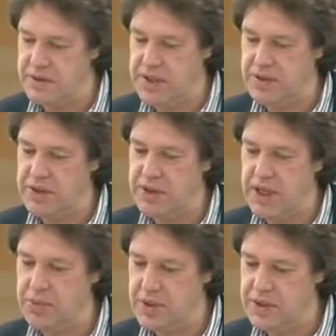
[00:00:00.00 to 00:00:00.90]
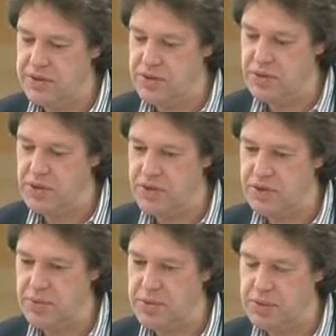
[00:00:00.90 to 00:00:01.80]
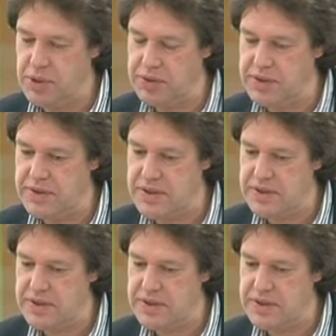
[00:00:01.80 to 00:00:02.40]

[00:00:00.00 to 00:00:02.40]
David came with this new concept about these